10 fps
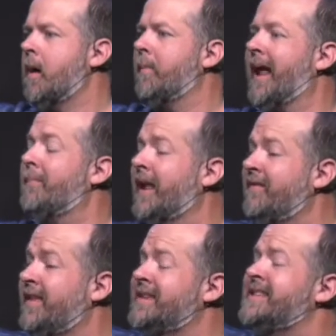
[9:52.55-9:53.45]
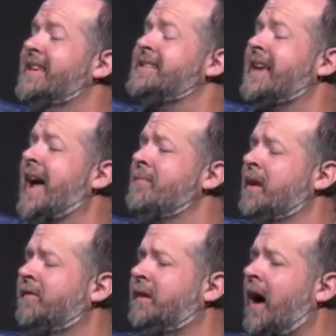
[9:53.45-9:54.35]
But I believe it is the assignment
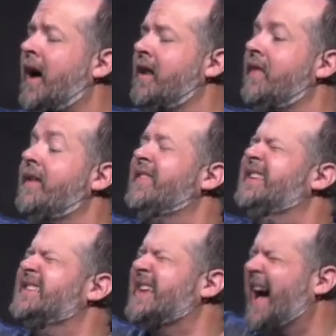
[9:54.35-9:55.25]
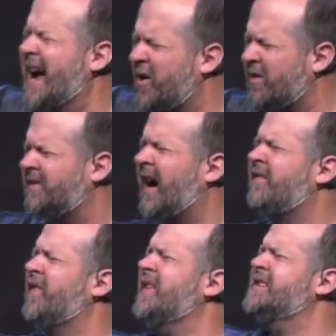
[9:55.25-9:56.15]
of God and then the desire of God
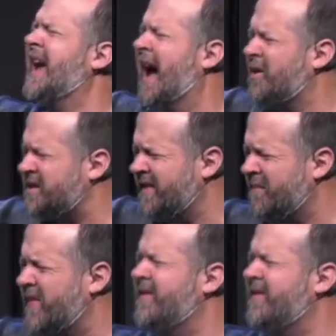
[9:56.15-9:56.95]
for this house and the,